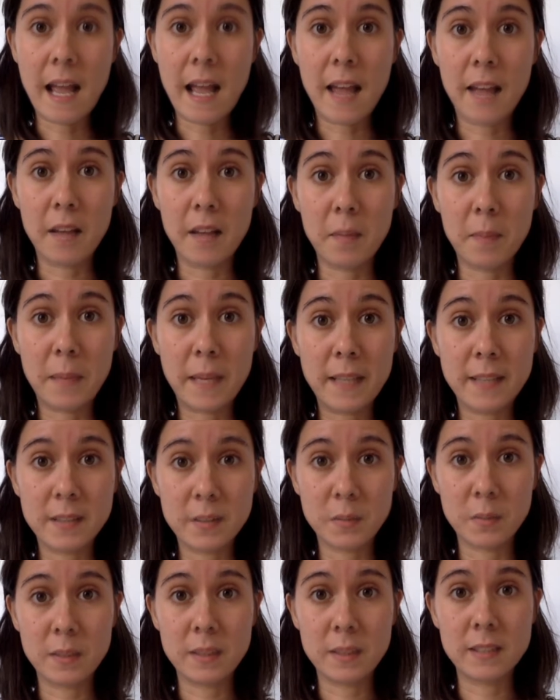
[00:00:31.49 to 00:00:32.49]
and the pace
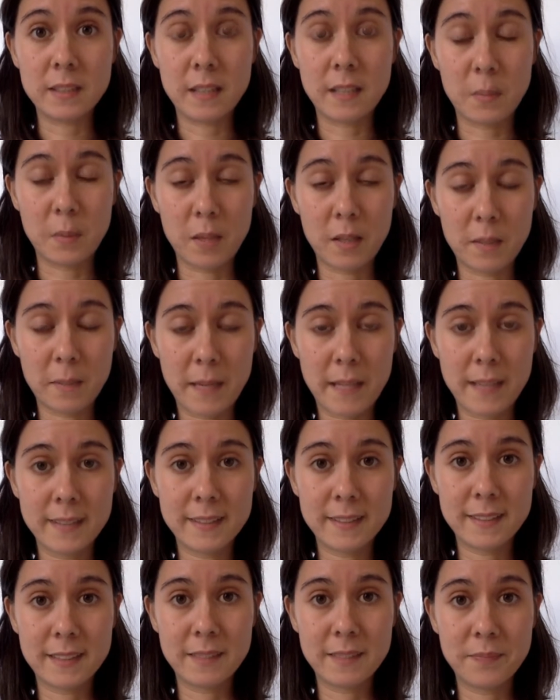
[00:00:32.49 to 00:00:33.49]
at which they work
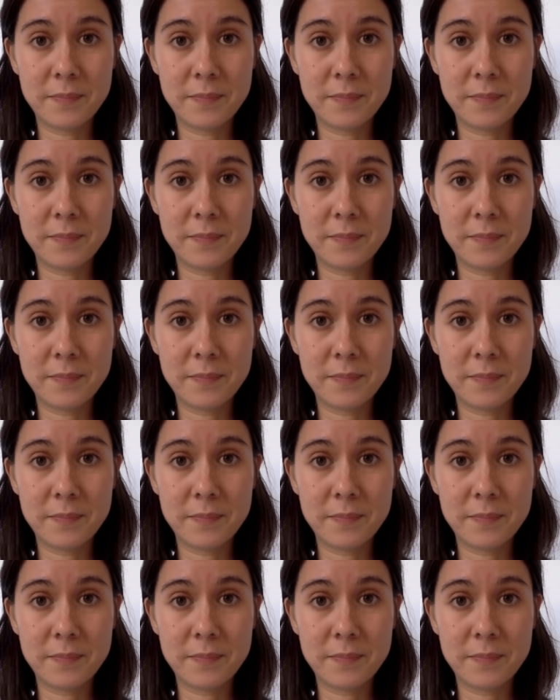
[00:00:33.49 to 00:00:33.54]
best.